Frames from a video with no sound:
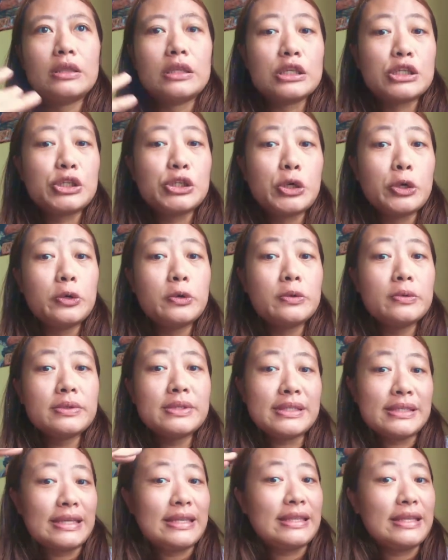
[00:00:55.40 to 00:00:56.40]
the
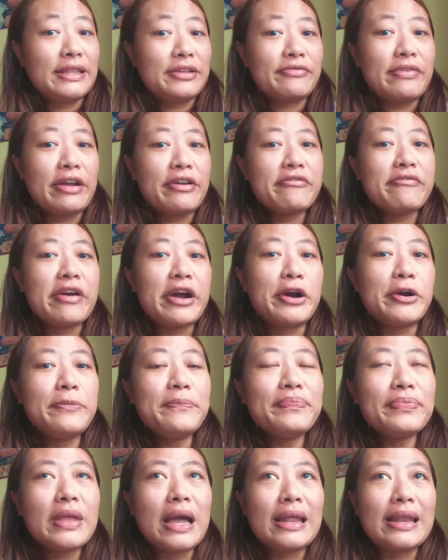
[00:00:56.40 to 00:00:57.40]
souls in the divine
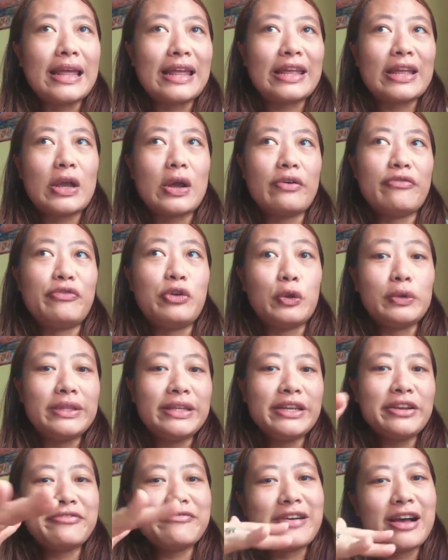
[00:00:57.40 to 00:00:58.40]
realm are like
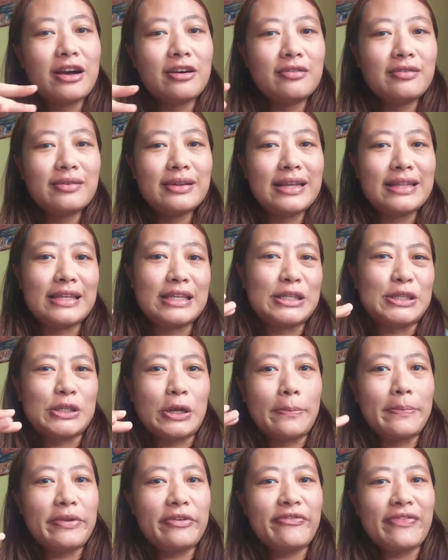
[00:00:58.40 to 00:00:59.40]
floating around in a
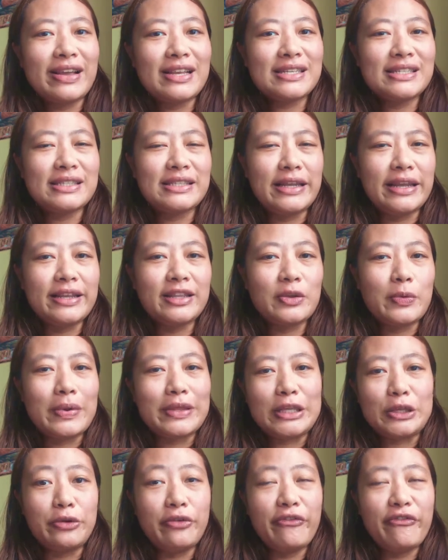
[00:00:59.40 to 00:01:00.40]
zombified state
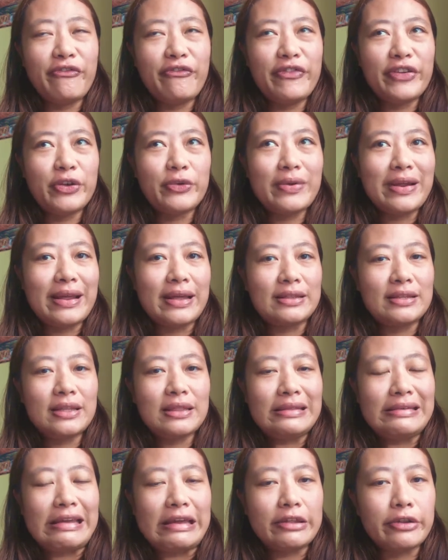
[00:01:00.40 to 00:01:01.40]
where they don't feel
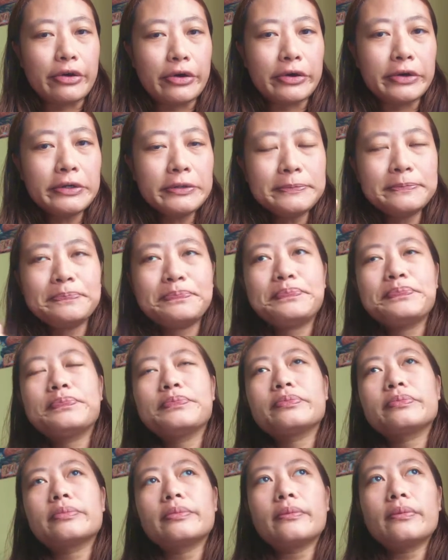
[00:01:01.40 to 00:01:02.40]
anything at all.
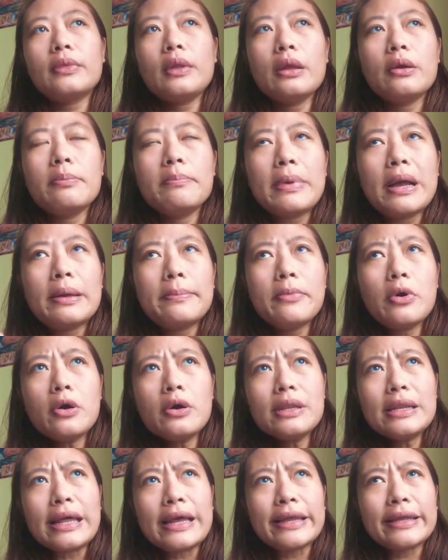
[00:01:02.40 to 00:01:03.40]
But
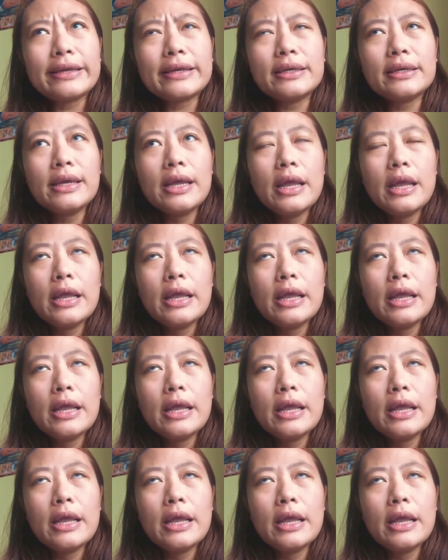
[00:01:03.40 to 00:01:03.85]
more like